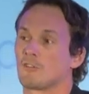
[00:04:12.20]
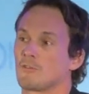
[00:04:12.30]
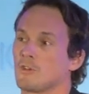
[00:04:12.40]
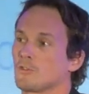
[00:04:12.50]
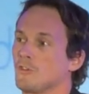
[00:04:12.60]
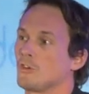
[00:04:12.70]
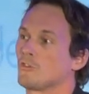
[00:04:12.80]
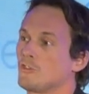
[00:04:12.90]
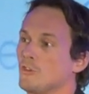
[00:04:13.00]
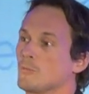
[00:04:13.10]
loyalty.
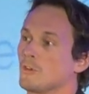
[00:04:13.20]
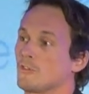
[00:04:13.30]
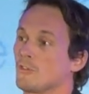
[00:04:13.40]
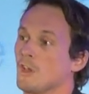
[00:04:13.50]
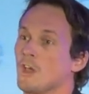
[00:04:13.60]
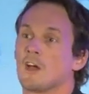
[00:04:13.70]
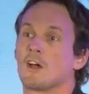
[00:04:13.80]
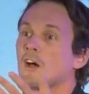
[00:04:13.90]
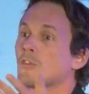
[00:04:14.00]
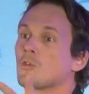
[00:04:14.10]
Consumers,
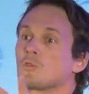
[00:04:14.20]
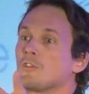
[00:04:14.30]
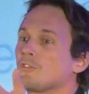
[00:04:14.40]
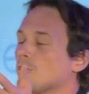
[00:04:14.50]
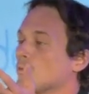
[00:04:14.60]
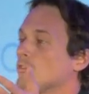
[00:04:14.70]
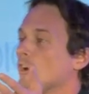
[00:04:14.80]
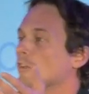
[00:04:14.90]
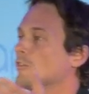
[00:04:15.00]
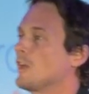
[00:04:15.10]
I thought it was really interesting what
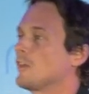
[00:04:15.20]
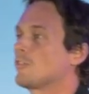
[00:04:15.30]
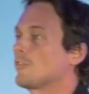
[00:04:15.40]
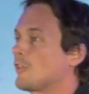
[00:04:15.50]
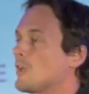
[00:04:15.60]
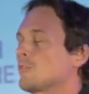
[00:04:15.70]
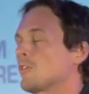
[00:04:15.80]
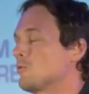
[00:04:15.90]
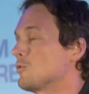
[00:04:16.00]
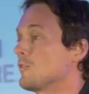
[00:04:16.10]
Jerry said. The same is
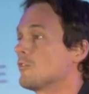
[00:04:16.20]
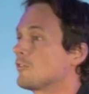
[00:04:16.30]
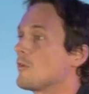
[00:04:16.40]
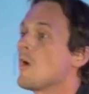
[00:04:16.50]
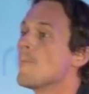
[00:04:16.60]
going to be true with Innocent.